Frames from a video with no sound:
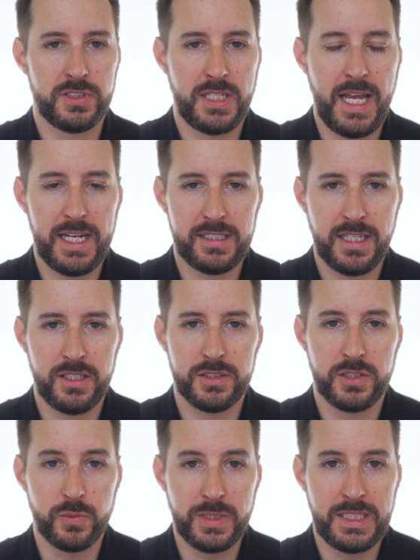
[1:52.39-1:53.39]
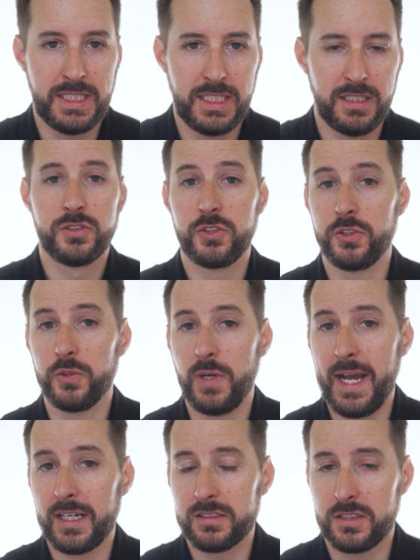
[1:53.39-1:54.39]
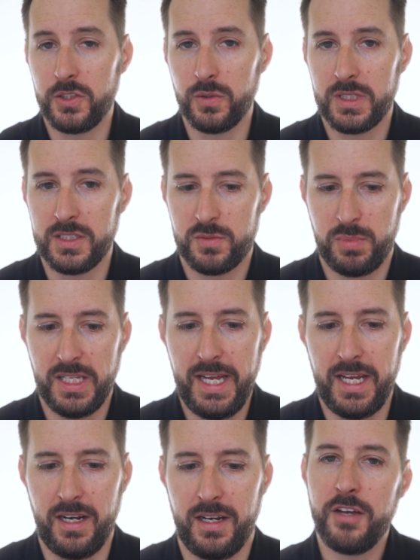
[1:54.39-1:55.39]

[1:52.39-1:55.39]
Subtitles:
and headcount that we need to execute this plan.